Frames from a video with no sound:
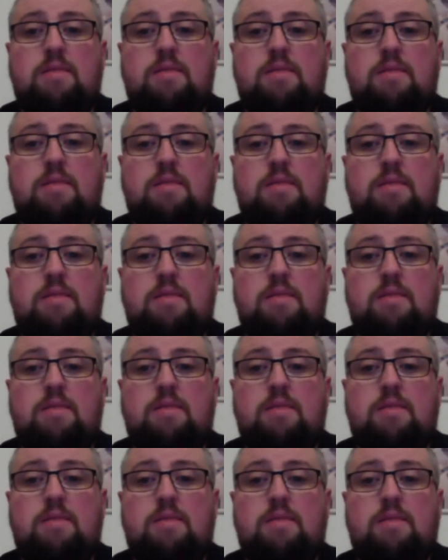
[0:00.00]
She has a
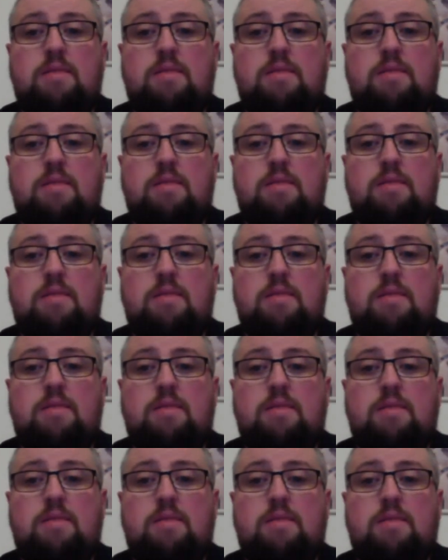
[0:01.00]
very scrappy fighter.
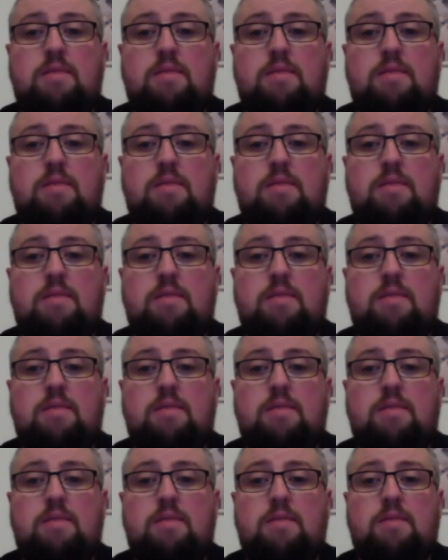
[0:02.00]
She's kind of
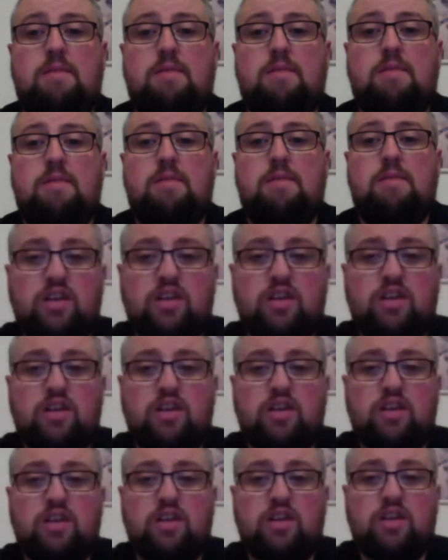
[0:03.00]
nose to her
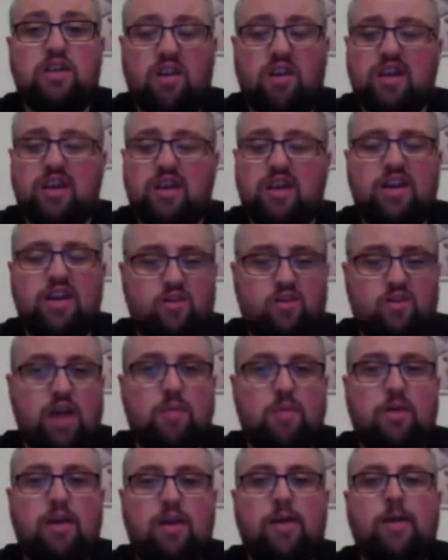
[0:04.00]
chest and look to make it
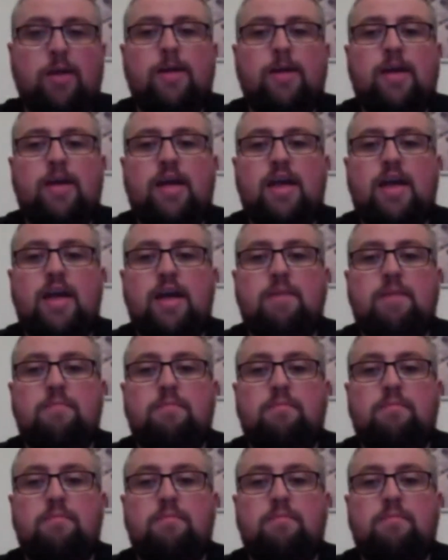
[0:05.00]
dirty and grimy.